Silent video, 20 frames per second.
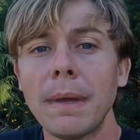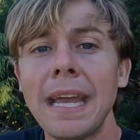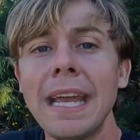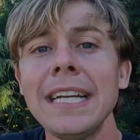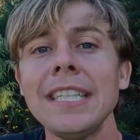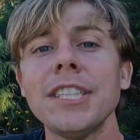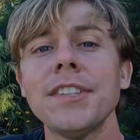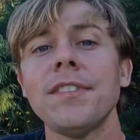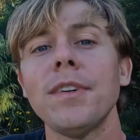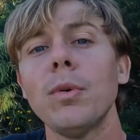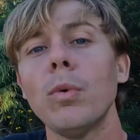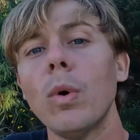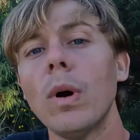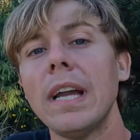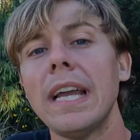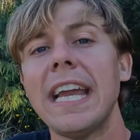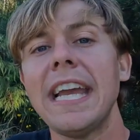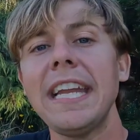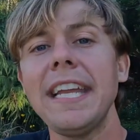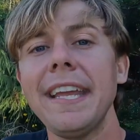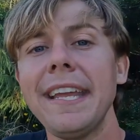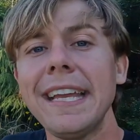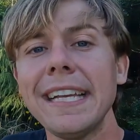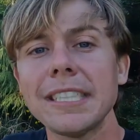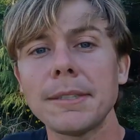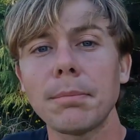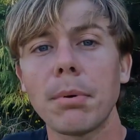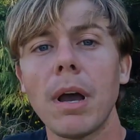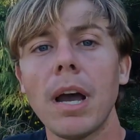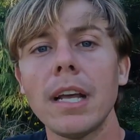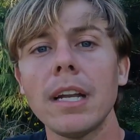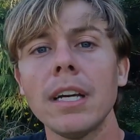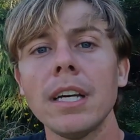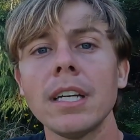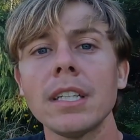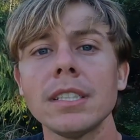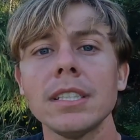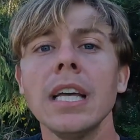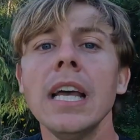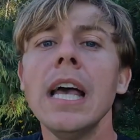page. If you want any of his
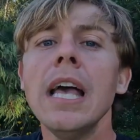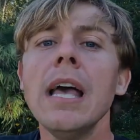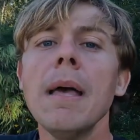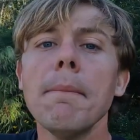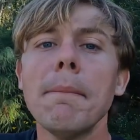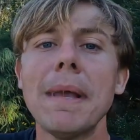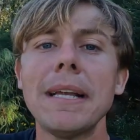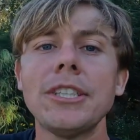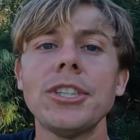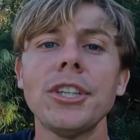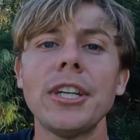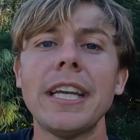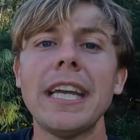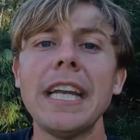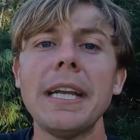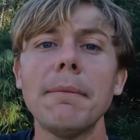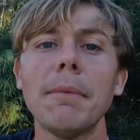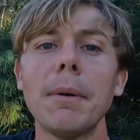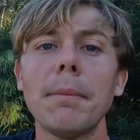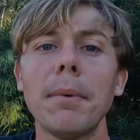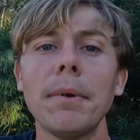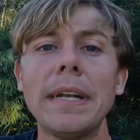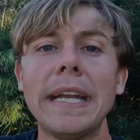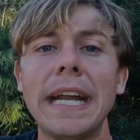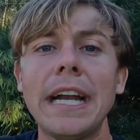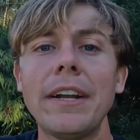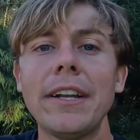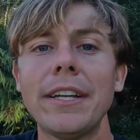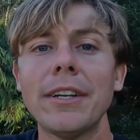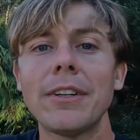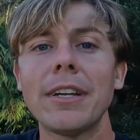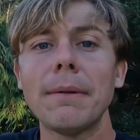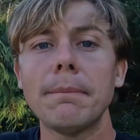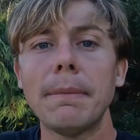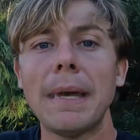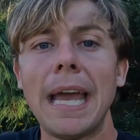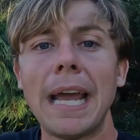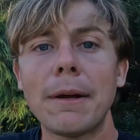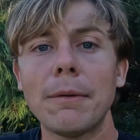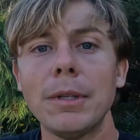products, make sure to hit him up on there and he'll get
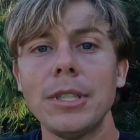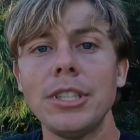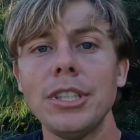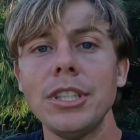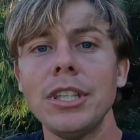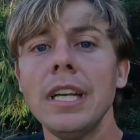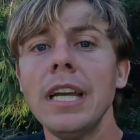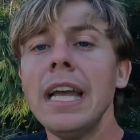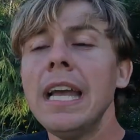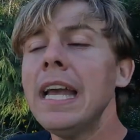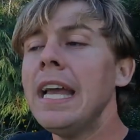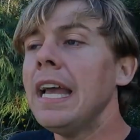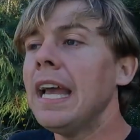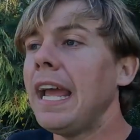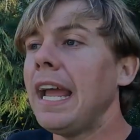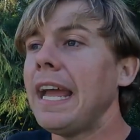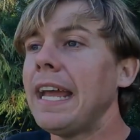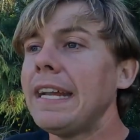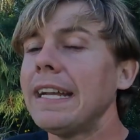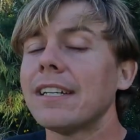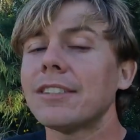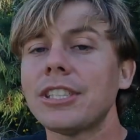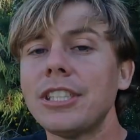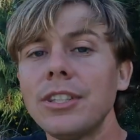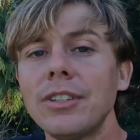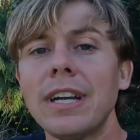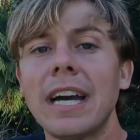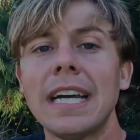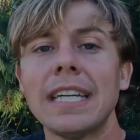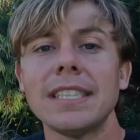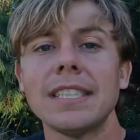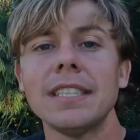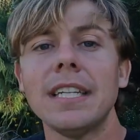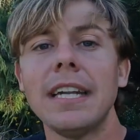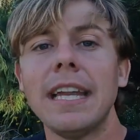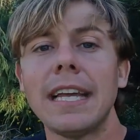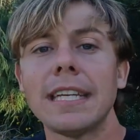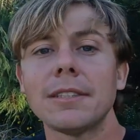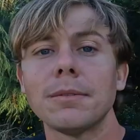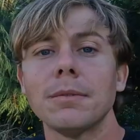back with you. And I'll see you guys in the
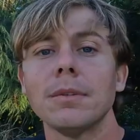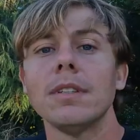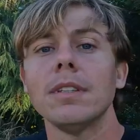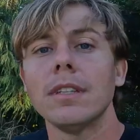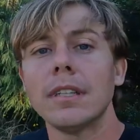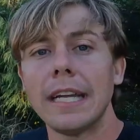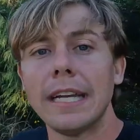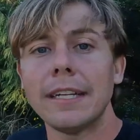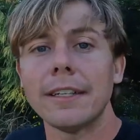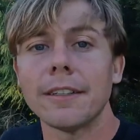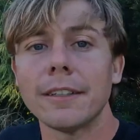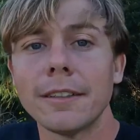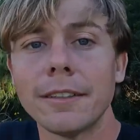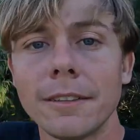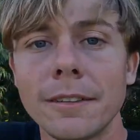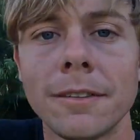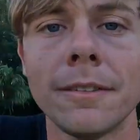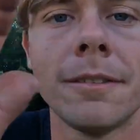next one. Later.